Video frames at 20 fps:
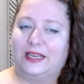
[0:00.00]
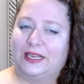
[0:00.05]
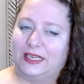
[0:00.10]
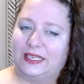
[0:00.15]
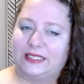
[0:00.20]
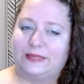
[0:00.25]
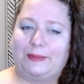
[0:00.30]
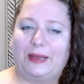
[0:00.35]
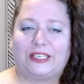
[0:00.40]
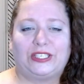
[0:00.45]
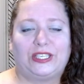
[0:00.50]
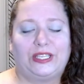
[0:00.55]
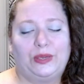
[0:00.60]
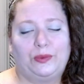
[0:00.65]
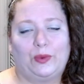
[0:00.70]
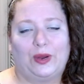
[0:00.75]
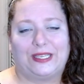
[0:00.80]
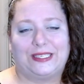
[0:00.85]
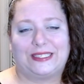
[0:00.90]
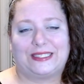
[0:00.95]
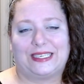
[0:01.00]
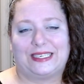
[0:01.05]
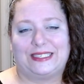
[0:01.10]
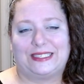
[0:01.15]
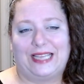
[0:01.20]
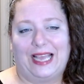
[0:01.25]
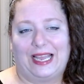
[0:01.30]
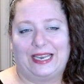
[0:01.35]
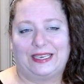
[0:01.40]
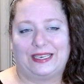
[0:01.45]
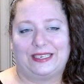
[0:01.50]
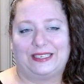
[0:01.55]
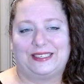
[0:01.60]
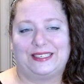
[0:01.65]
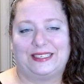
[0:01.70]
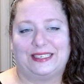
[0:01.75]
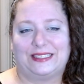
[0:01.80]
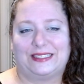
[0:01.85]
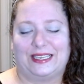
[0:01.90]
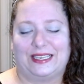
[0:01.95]
especially ones intended to
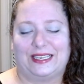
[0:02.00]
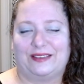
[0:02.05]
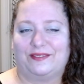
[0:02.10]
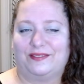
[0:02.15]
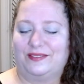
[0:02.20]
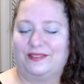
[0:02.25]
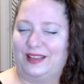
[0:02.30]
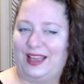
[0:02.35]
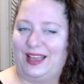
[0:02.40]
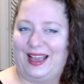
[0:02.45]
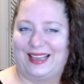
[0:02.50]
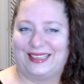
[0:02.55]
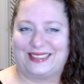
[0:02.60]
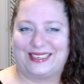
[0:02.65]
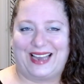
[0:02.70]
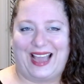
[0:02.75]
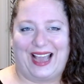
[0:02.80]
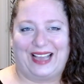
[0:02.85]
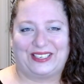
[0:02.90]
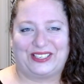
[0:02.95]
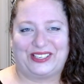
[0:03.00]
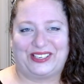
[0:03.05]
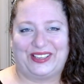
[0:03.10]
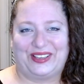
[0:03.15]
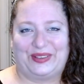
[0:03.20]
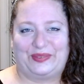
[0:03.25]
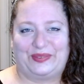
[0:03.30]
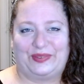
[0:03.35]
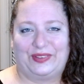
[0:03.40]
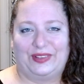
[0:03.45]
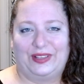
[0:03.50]
deceive, as an adjective.